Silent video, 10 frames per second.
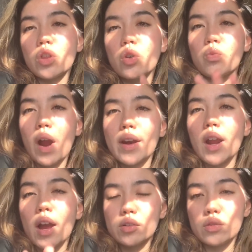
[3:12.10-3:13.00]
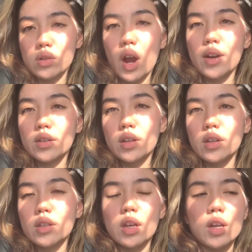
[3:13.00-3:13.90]
the right
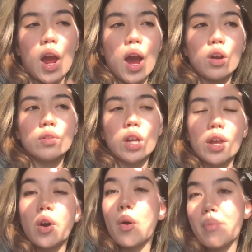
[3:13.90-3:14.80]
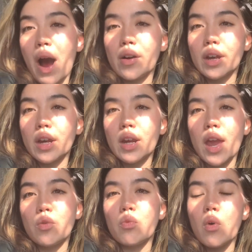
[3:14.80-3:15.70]
exercises and how did I go about it
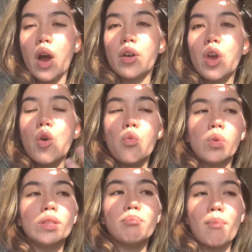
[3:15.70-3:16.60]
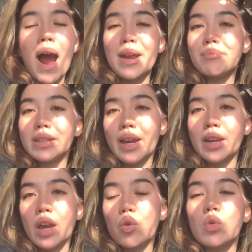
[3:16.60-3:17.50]
and what was my
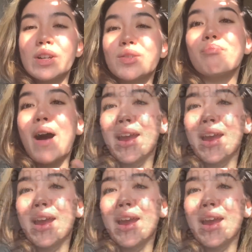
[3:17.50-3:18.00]
planning? What is my